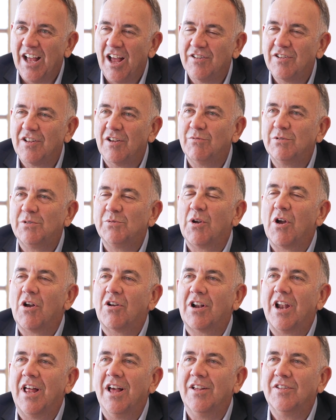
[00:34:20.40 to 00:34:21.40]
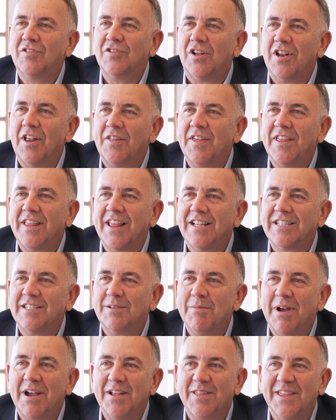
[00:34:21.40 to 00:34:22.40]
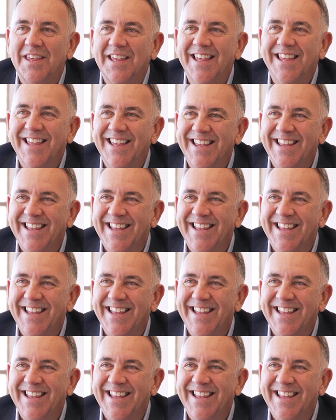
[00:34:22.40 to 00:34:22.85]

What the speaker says: As long as we've got clothes on, I think that's the main thing.